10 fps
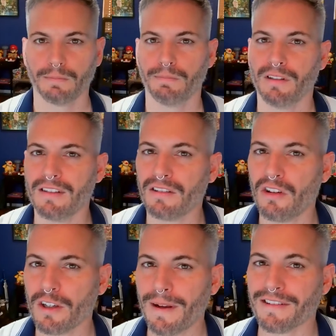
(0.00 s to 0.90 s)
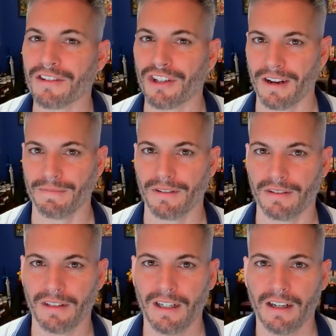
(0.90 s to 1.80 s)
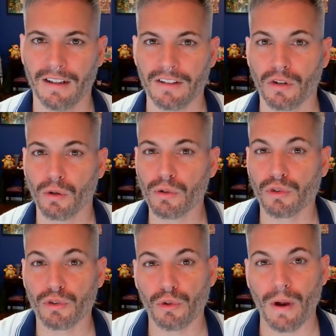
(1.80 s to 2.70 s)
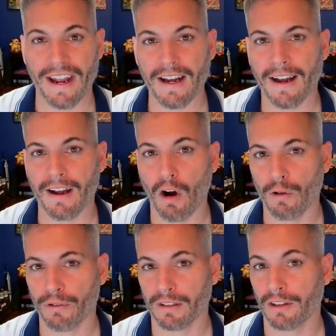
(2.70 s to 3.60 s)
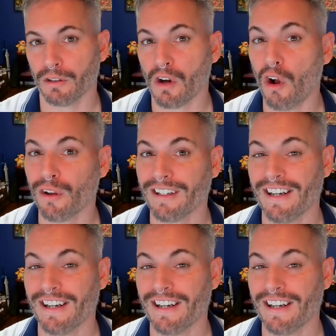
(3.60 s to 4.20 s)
But let's talk about Gems. That's Google's new AI offering that they're calling an